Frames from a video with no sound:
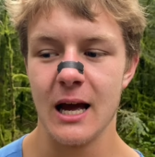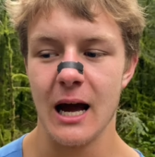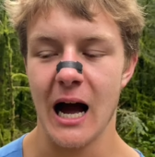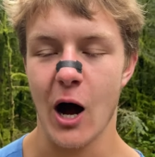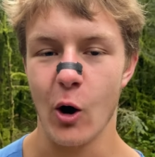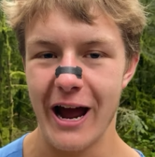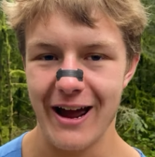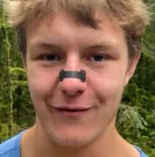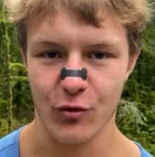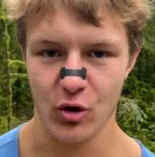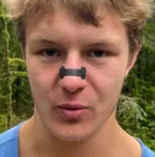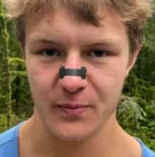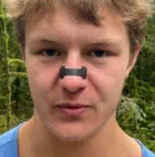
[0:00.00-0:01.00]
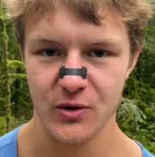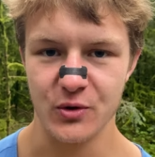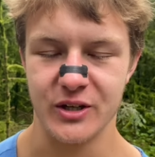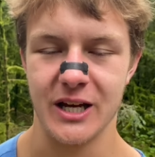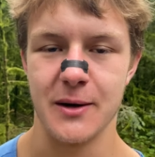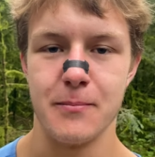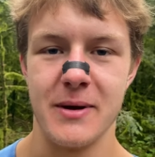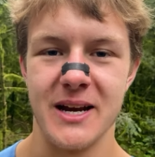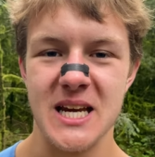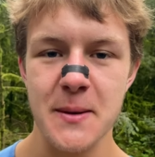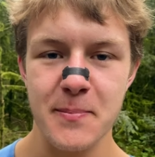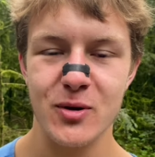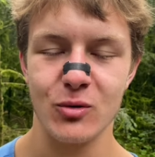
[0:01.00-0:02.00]
However, you can
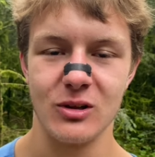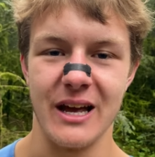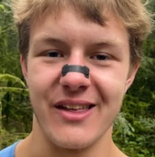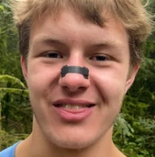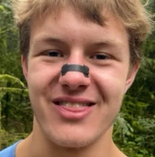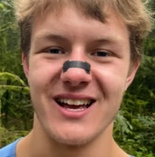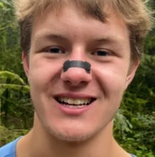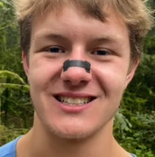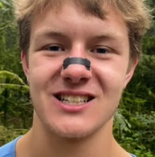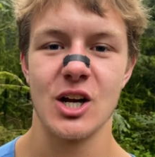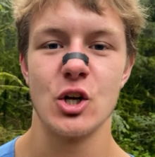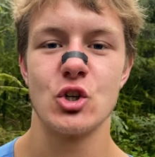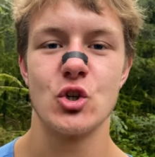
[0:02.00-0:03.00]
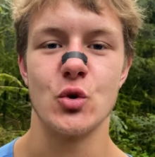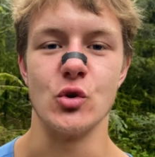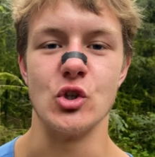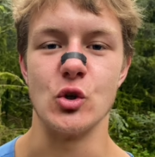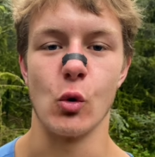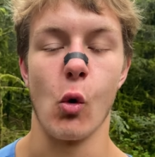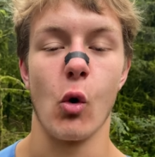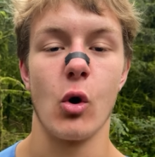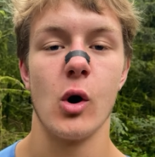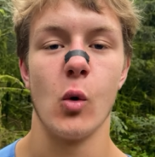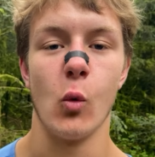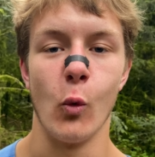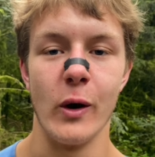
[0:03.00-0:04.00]
manipulate this to your
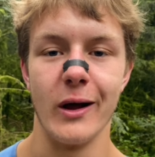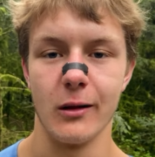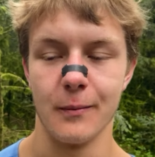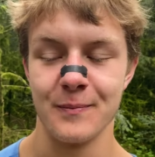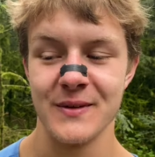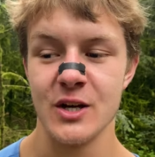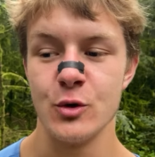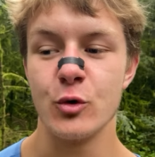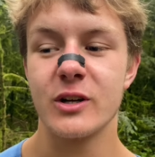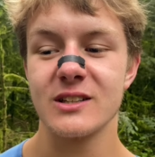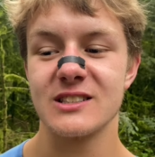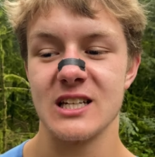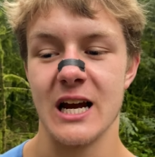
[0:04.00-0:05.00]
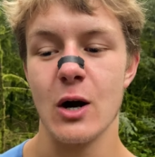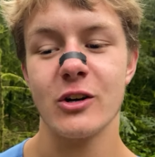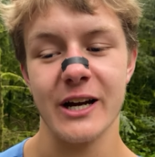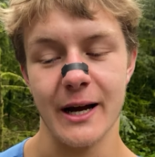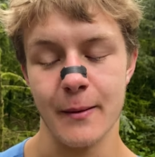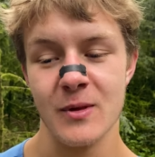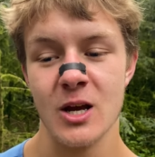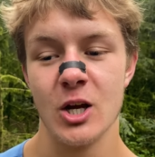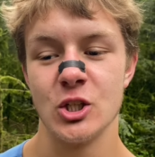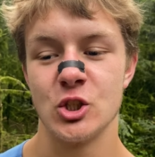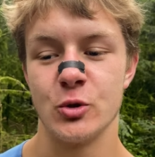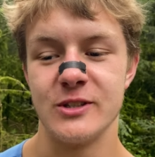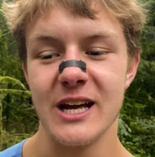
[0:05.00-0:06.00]
will. You can say, okay,
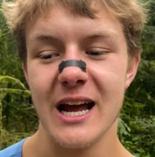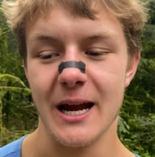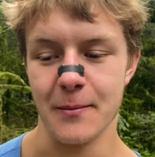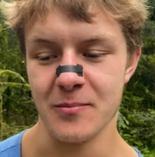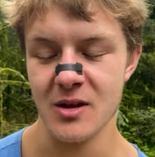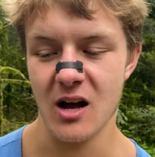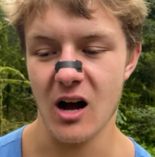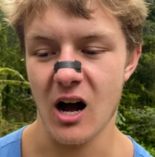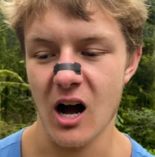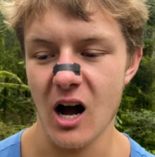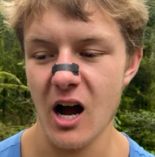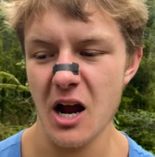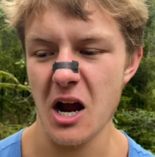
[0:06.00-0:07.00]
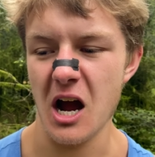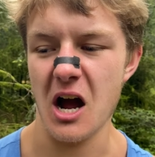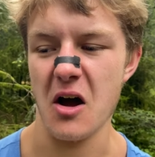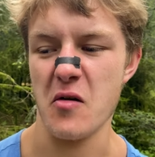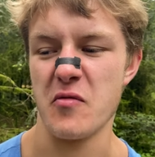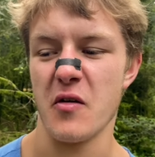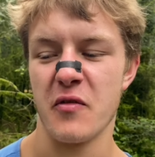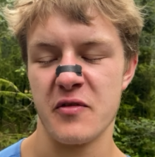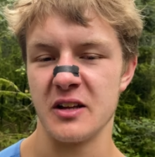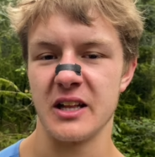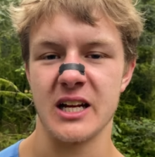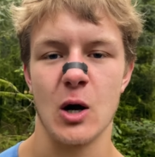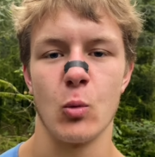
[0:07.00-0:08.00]
today I have a
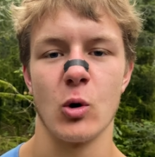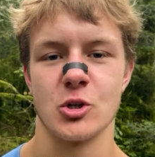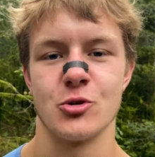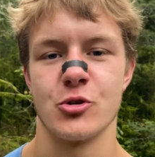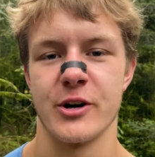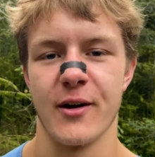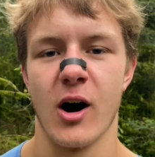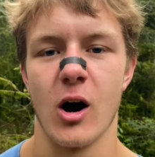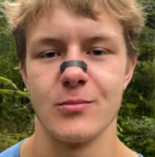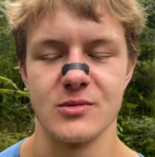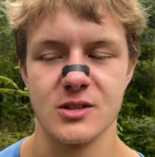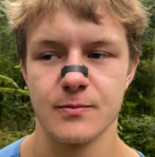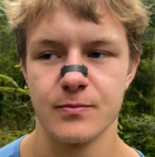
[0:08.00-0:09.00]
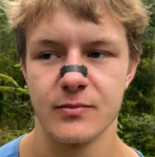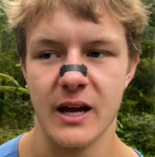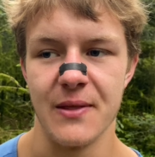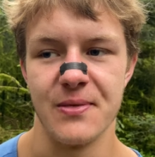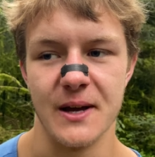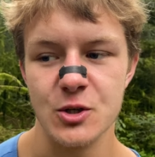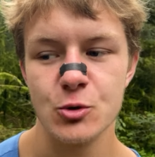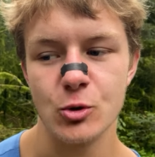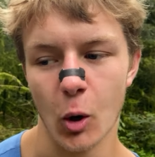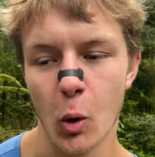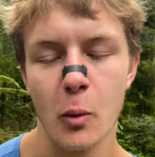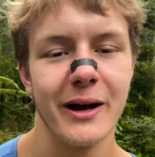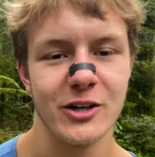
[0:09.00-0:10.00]
feeling I want to train arms. And then you
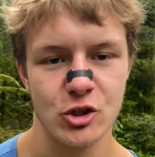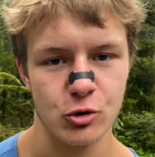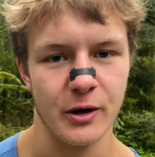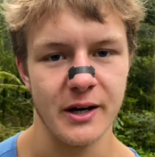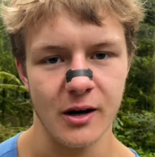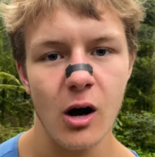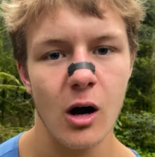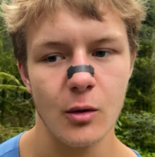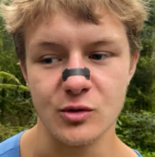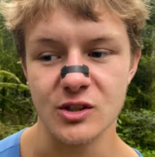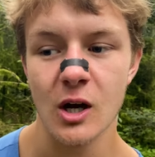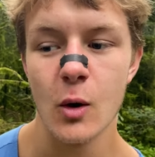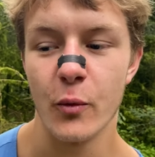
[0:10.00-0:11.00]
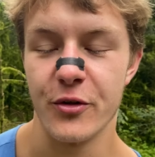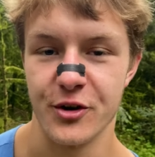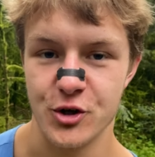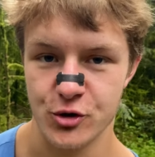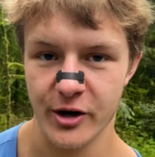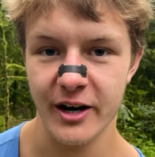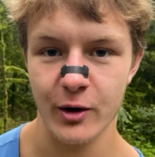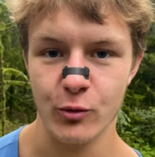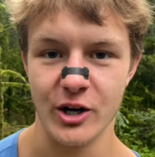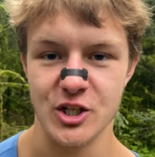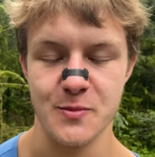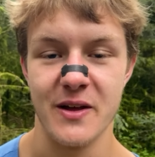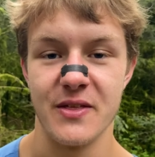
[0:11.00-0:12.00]
go and train arms with the training
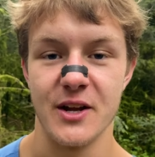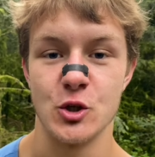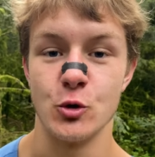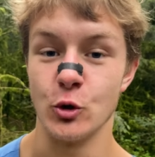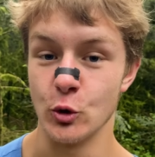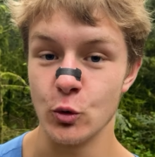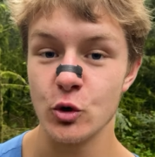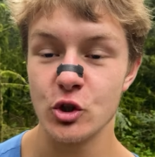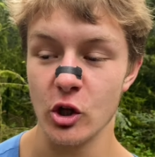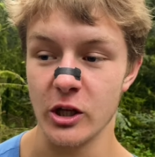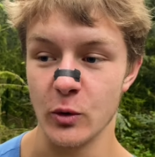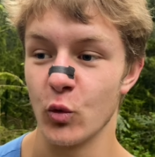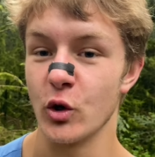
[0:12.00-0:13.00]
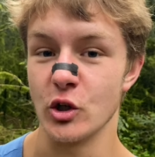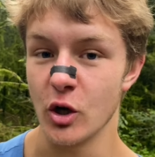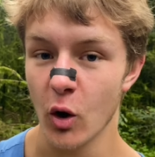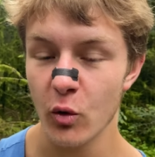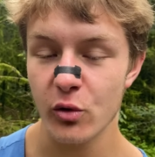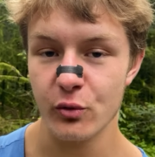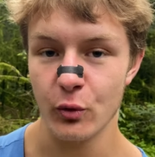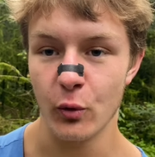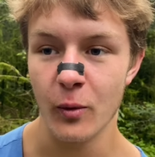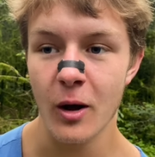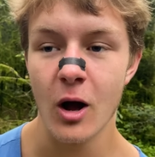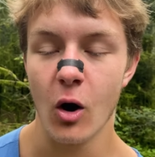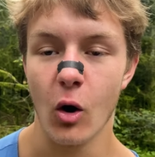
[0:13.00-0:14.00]
regimen that you usually would go through
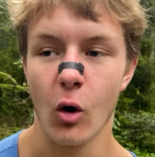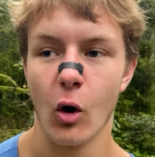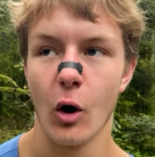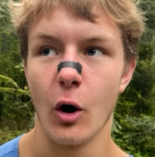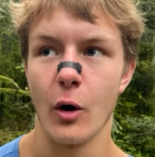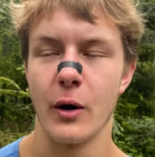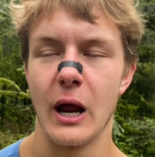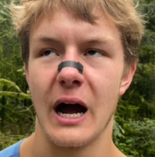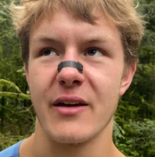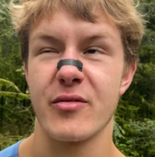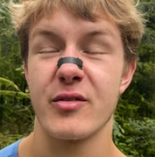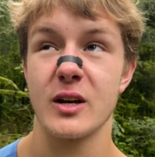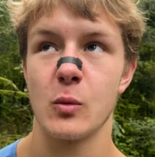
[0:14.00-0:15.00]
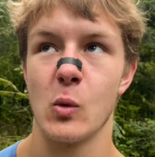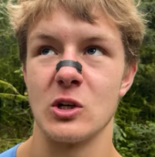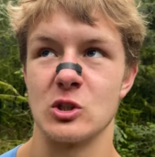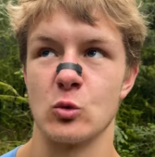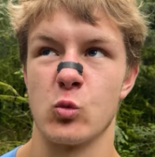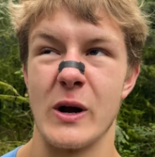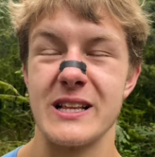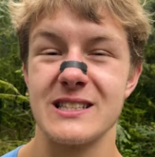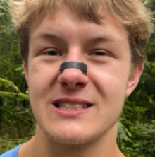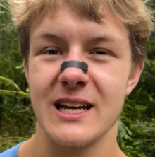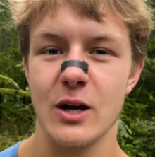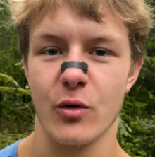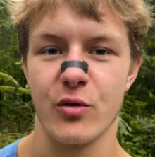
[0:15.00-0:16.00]
on, I think it was
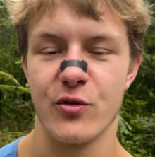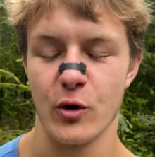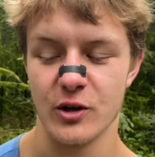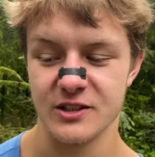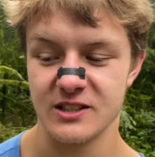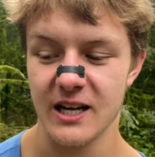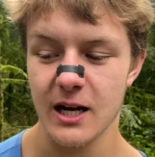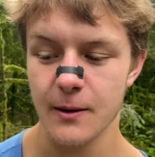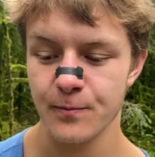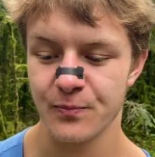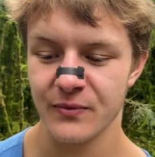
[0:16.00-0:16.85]
Wednesday or Thursday.